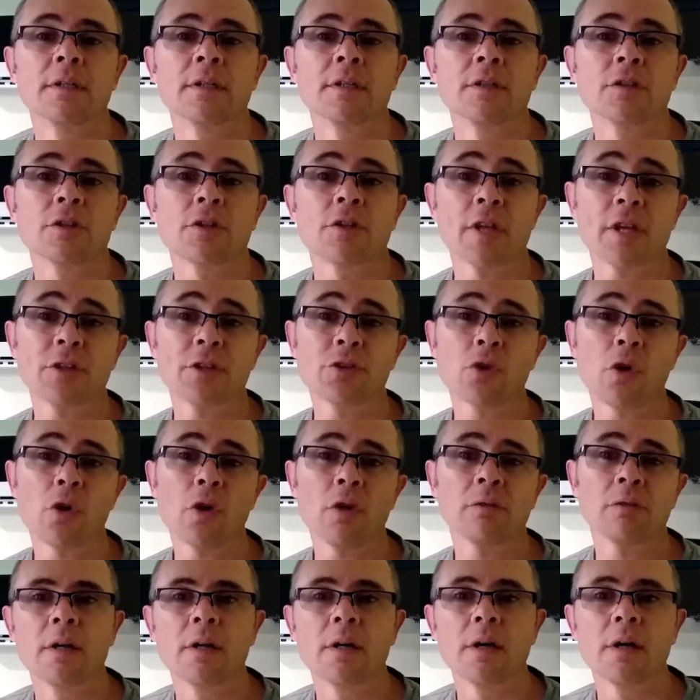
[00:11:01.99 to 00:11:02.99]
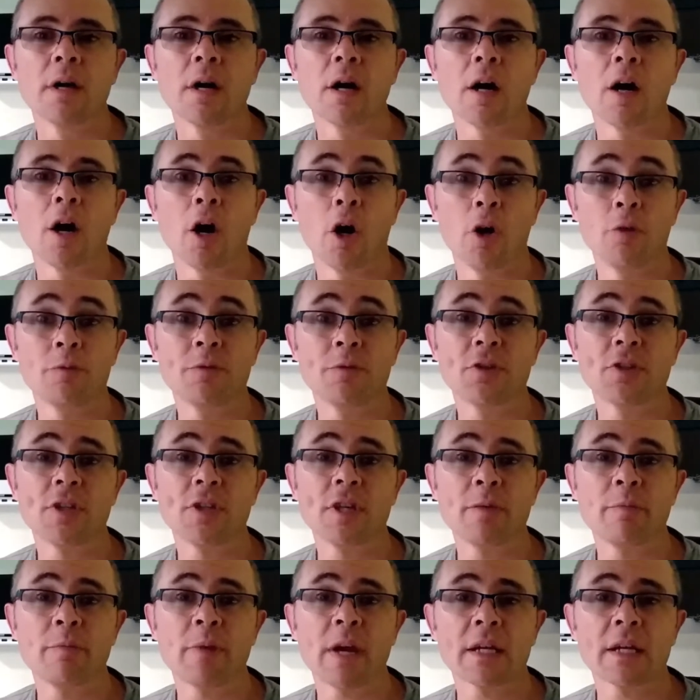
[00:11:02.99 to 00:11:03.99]
So that's all. I hope to see
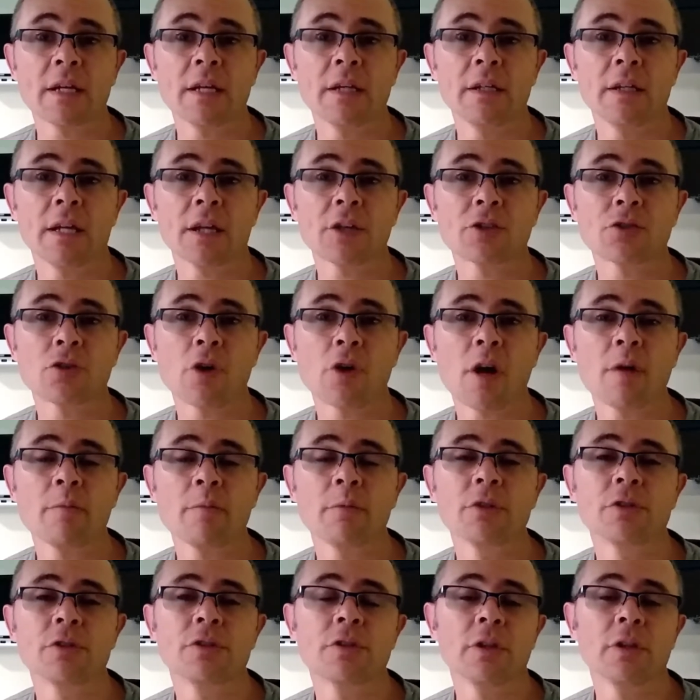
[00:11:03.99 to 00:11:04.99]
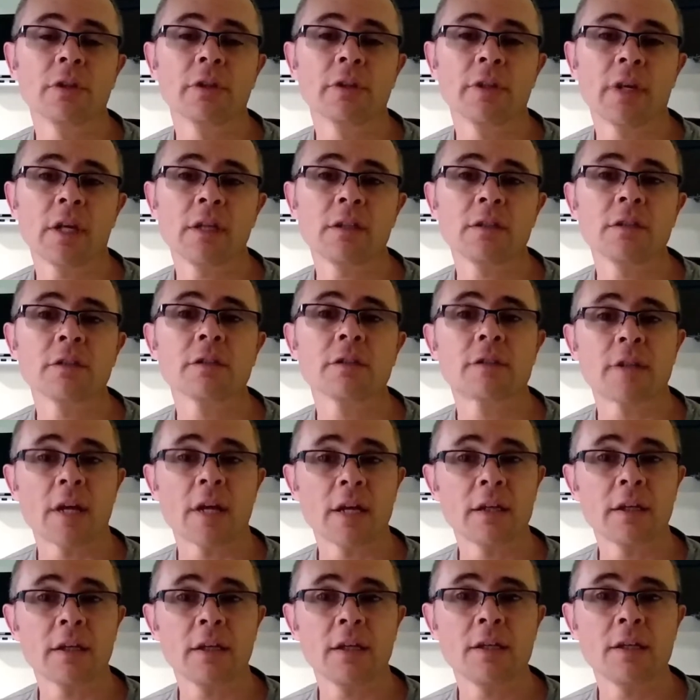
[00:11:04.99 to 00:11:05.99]
you back here next time. Until then,
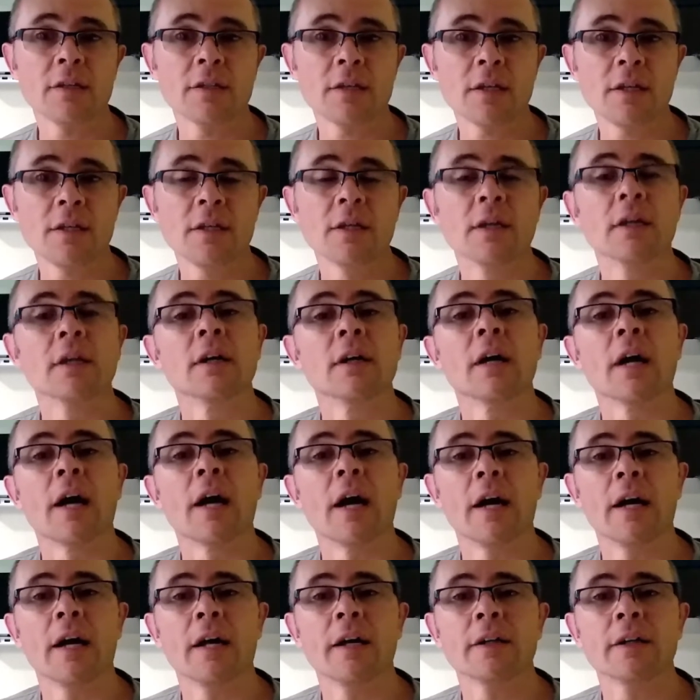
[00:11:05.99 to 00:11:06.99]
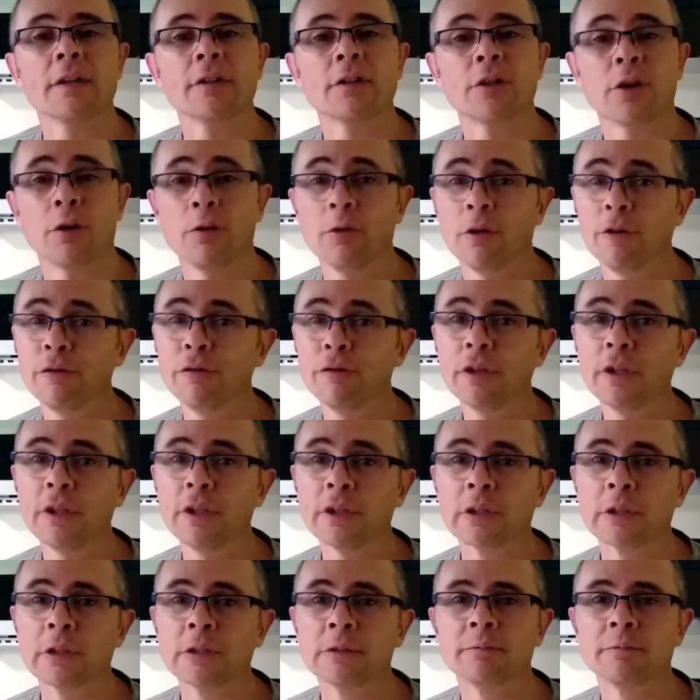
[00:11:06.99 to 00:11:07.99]
take it easy and go live a
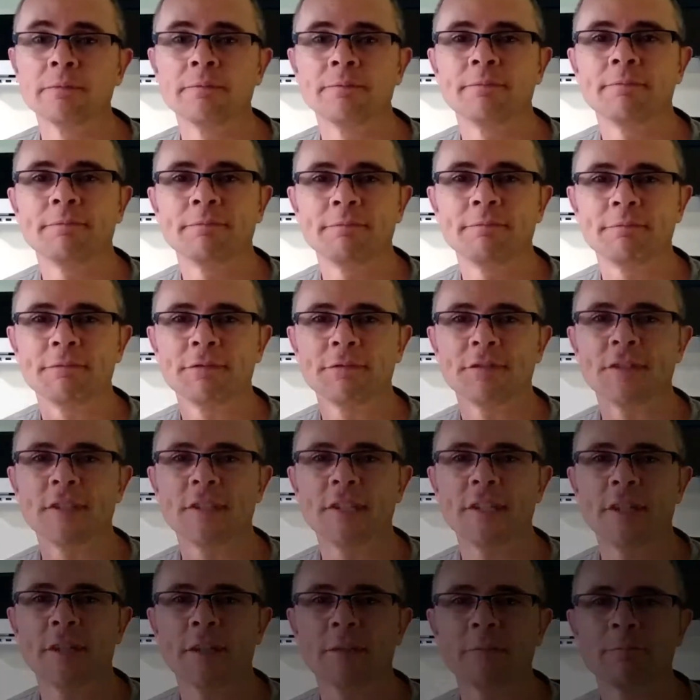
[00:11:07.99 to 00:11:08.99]
little. See ya.